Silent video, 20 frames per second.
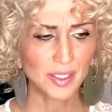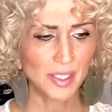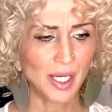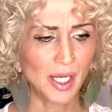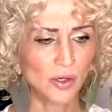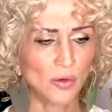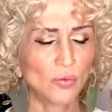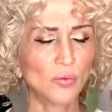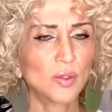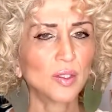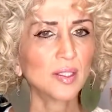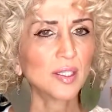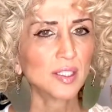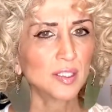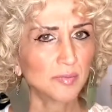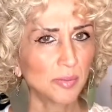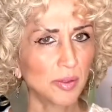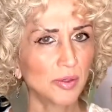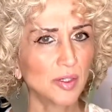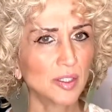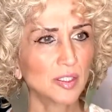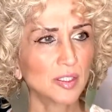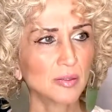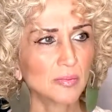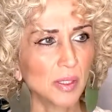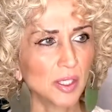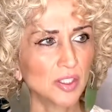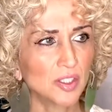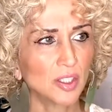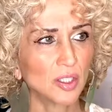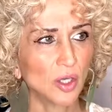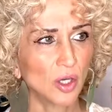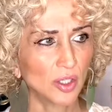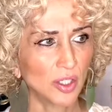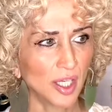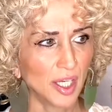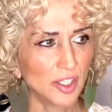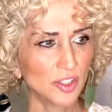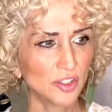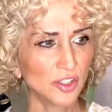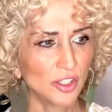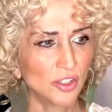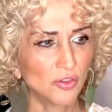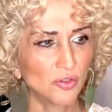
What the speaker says: I don't really experience much elongation.